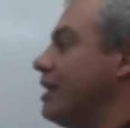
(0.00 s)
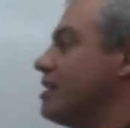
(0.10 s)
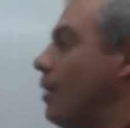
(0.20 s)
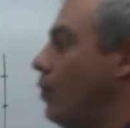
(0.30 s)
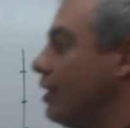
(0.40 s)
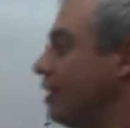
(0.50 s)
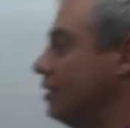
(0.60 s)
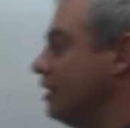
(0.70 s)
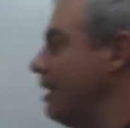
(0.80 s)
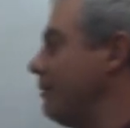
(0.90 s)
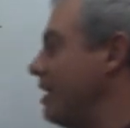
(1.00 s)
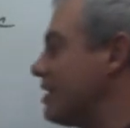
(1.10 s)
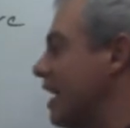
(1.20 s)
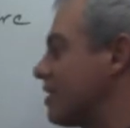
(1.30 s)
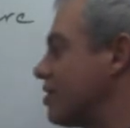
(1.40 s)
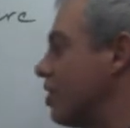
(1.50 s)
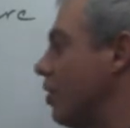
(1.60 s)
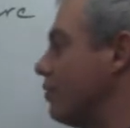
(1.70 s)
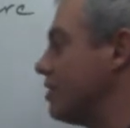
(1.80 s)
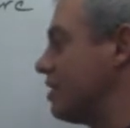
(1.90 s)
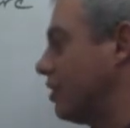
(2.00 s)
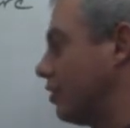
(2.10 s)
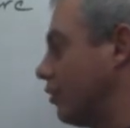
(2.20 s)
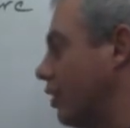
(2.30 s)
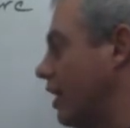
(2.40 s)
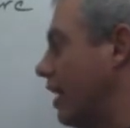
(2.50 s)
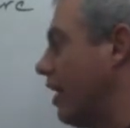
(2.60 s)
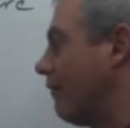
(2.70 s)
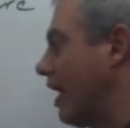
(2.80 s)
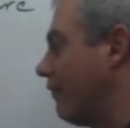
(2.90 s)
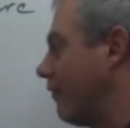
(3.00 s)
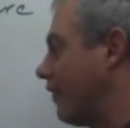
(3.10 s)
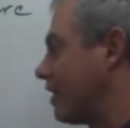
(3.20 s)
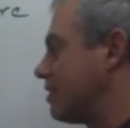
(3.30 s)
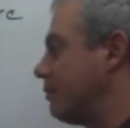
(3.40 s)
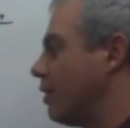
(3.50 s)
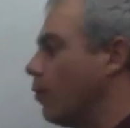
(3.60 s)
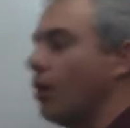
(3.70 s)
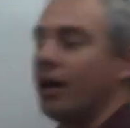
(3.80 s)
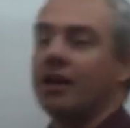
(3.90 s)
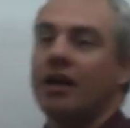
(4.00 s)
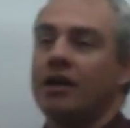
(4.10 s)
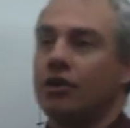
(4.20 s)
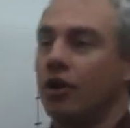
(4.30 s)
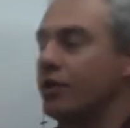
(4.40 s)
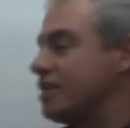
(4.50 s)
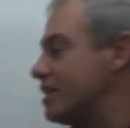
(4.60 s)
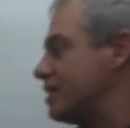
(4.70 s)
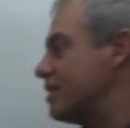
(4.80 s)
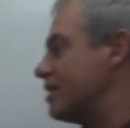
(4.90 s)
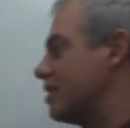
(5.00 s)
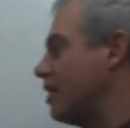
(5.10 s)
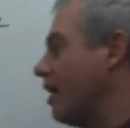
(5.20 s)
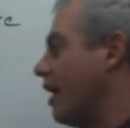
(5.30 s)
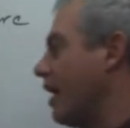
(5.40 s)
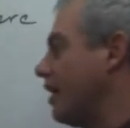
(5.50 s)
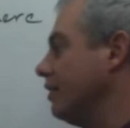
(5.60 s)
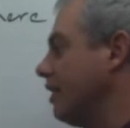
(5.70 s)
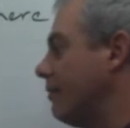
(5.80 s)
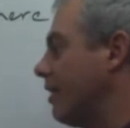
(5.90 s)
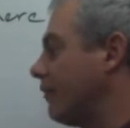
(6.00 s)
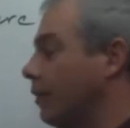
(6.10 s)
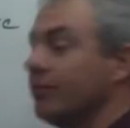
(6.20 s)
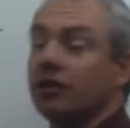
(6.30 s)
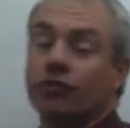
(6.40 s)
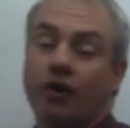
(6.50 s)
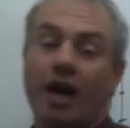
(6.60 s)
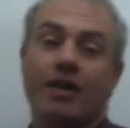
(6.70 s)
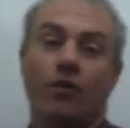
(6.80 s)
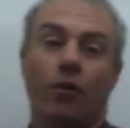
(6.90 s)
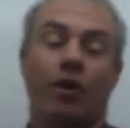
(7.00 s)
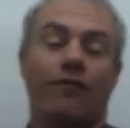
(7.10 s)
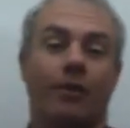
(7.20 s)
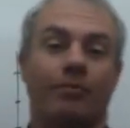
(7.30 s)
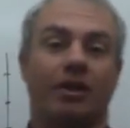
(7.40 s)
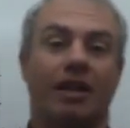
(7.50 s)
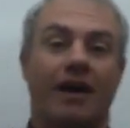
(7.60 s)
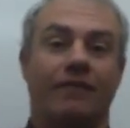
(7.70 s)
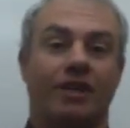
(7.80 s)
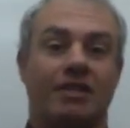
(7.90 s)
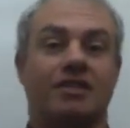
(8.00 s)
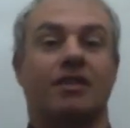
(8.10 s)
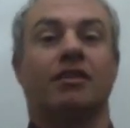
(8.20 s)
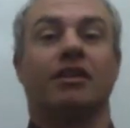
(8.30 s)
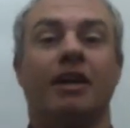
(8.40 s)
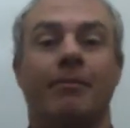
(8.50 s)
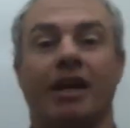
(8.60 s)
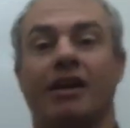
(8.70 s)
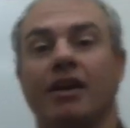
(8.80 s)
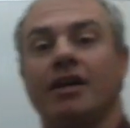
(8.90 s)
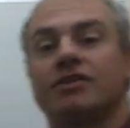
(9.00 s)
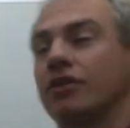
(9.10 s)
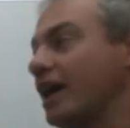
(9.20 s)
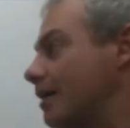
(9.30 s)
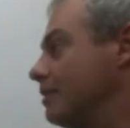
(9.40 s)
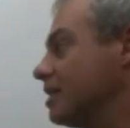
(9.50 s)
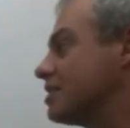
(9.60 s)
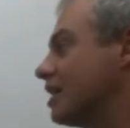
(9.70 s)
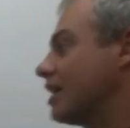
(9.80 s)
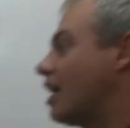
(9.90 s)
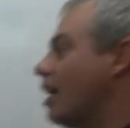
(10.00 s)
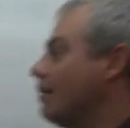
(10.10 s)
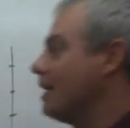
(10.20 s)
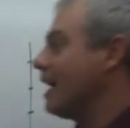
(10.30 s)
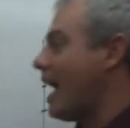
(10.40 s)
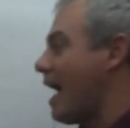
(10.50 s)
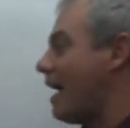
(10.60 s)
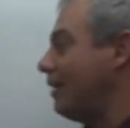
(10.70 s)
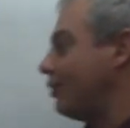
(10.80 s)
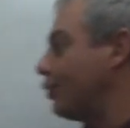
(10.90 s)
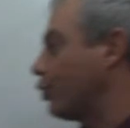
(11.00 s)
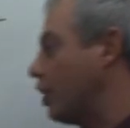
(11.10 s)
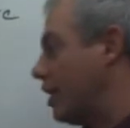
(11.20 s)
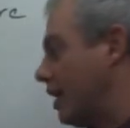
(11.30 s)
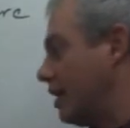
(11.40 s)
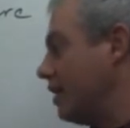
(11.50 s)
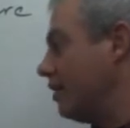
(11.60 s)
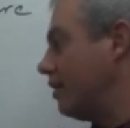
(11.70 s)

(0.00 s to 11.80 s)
is I want the limit as x goes to 3 of f of x to be 1. Notice this isn't a limit from the right or from the left. It's the limit. So that means that coming at 3